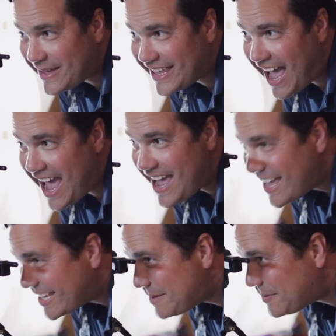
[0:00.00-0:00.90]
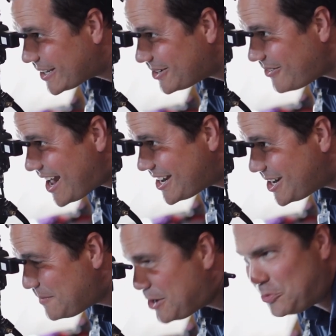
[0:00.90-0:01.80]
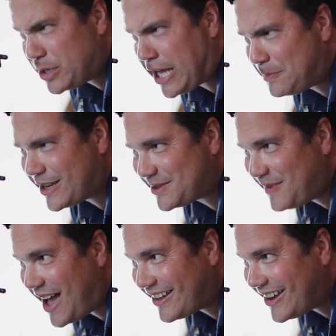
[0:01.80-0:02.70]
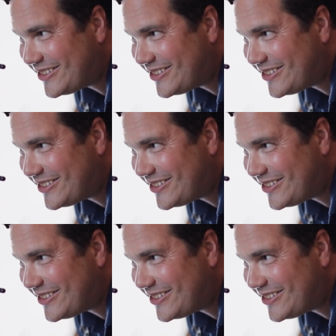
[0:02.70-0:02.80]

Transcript: care a lot about our employees' success. We